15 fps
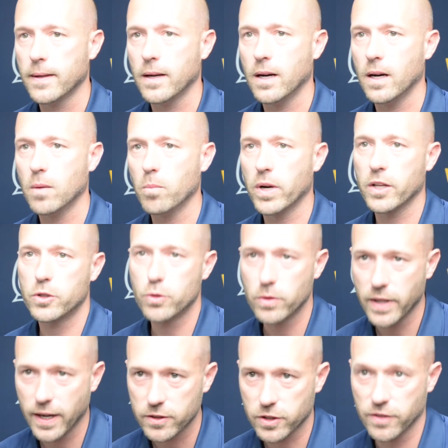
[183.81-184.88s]
But in
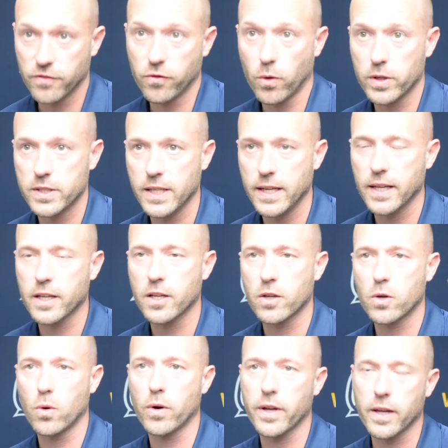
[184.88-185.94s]
2014 at
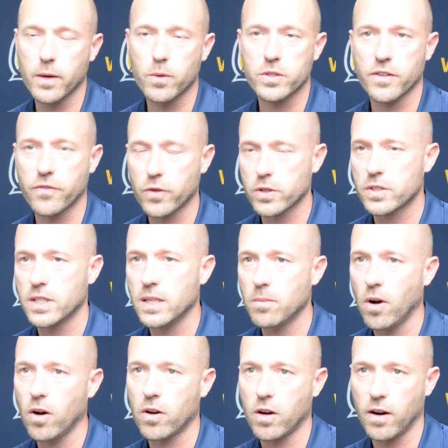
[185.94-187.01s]
Concordia, he was a
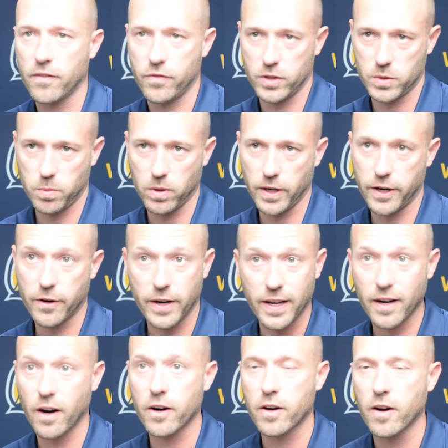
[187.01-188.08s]
first-team all-conference player
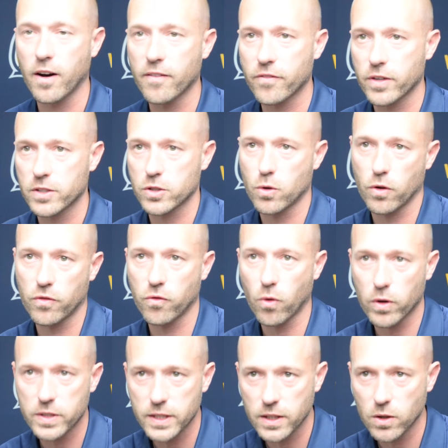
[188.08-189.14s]
in our conference, scored
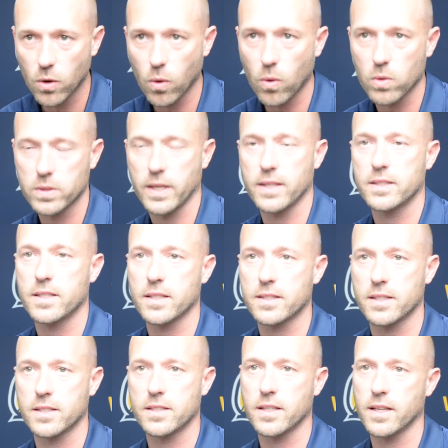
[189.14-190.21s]
14 goals, had
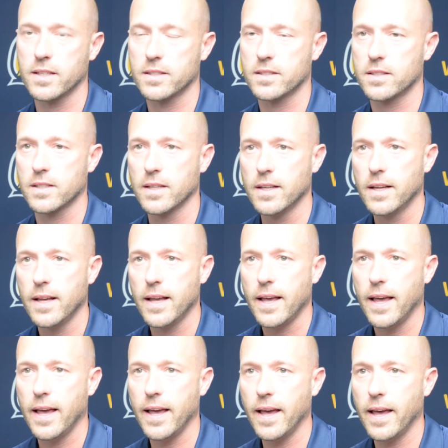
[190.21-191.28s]
6 assists,
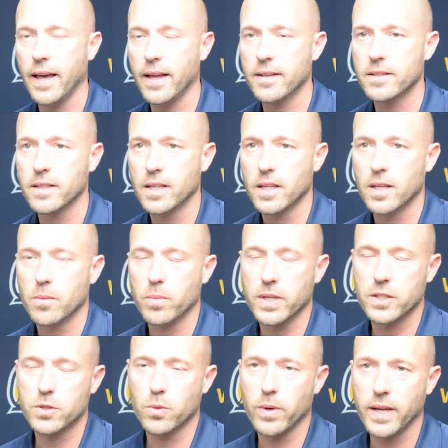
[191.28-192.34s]
and
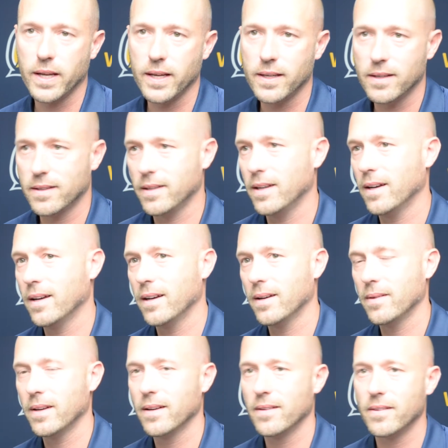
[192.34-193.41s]
between
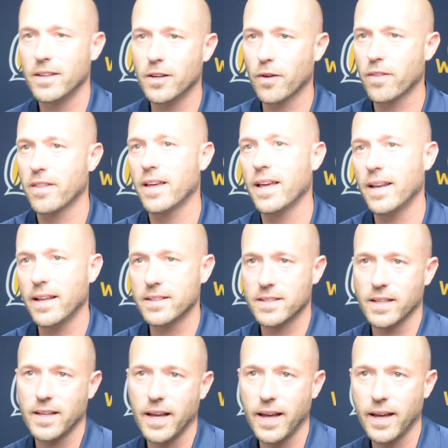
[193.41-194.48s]
then and
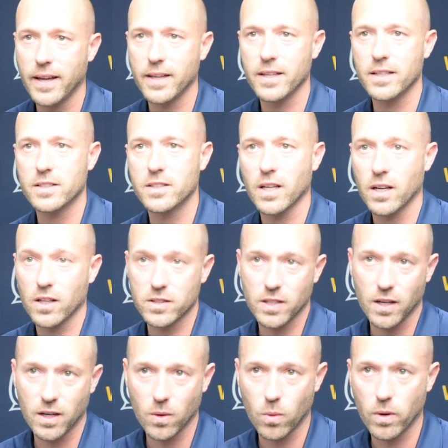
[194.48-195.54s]
today, he's done a
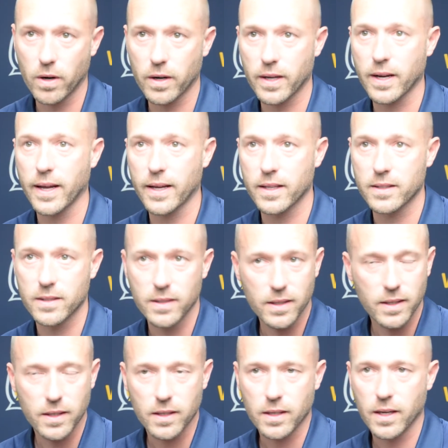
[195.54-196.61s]
ton of work, and I
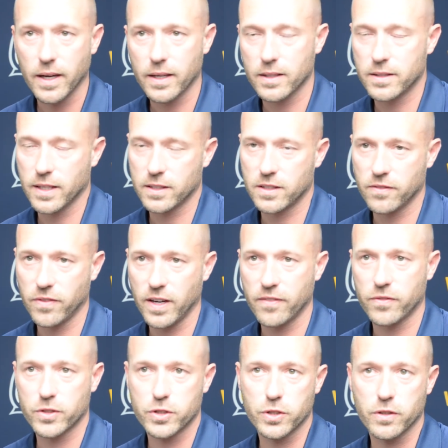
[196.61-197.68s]
can testify
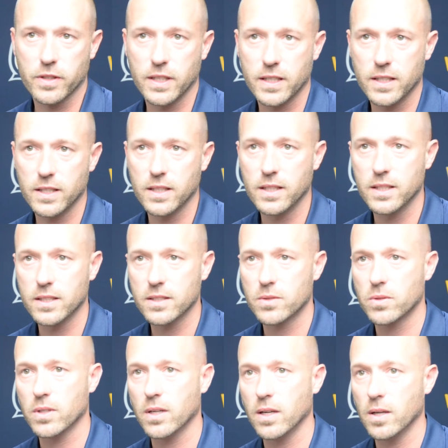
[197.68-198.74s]
for sure that
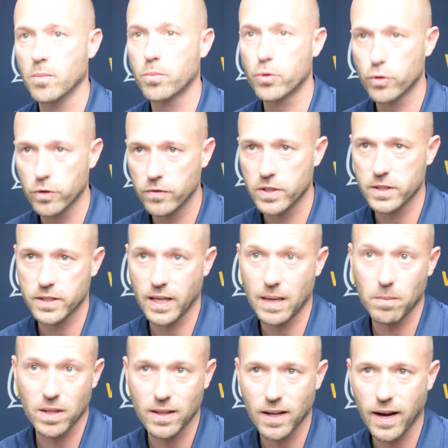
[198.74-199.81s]
he's improved his
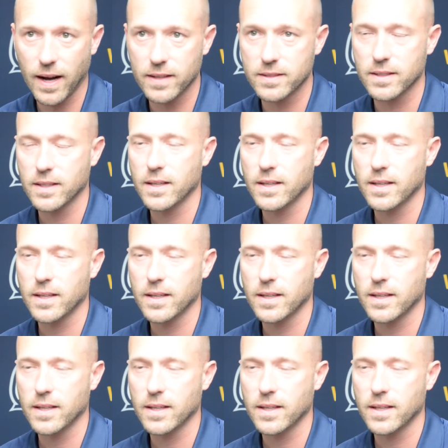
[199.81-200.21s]
game a lot.